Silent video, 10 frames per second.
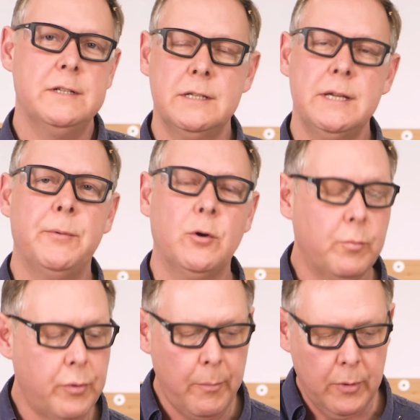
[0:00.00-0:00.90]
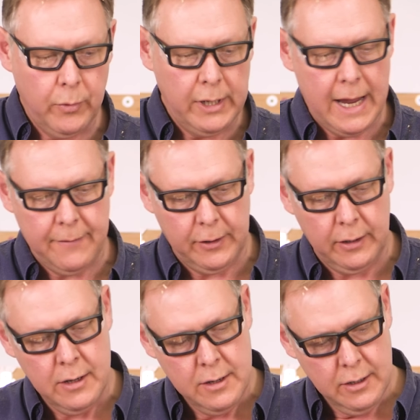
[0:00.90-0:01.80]
It's a typical problem when you have
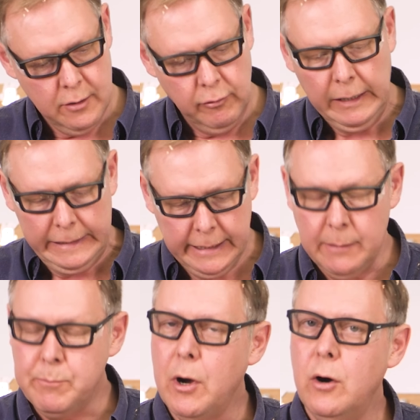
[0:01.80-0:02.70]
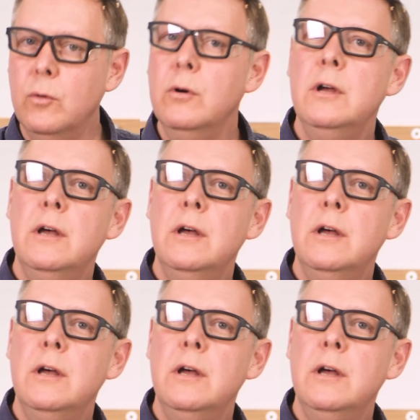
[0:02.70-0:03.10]
a really deep bowl.